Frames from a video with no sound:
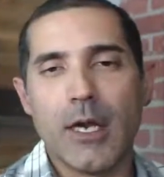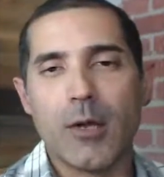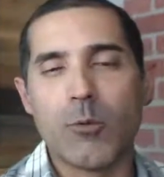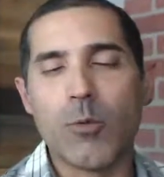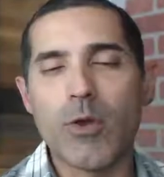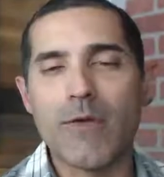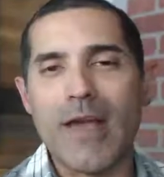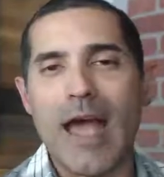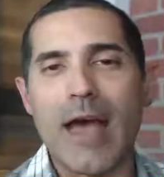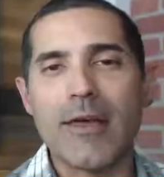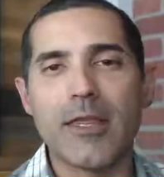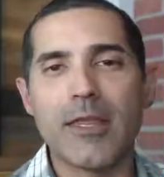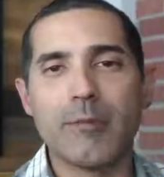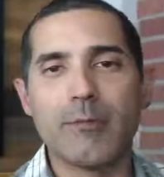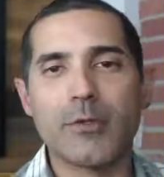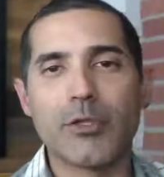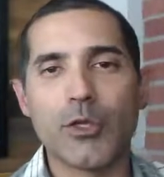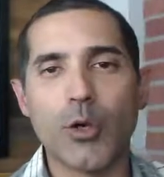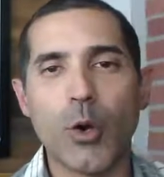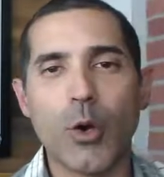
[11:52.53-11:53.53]
And we've had
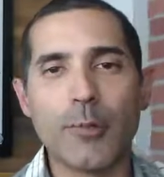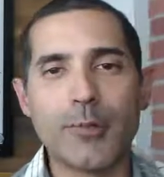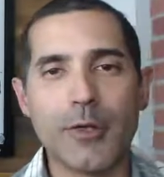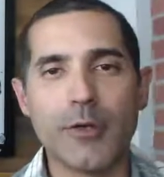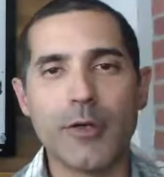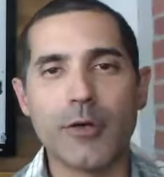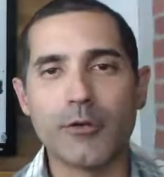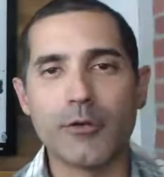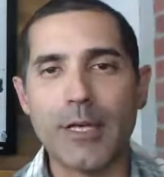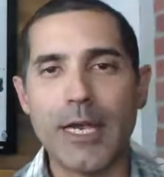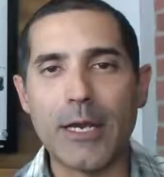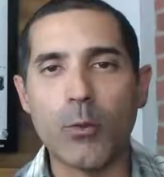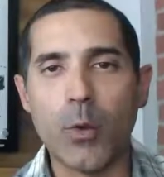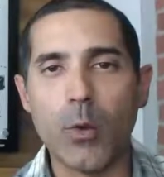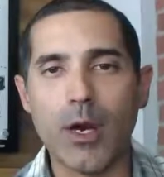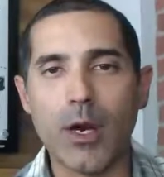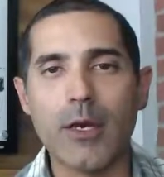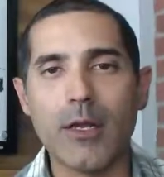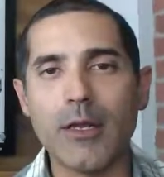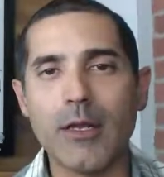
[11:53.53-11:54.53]
them show up to their day
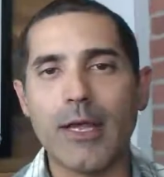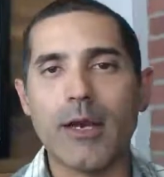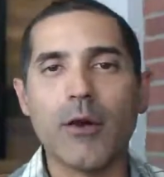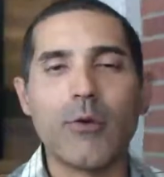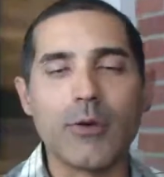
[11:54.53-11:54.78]
one and they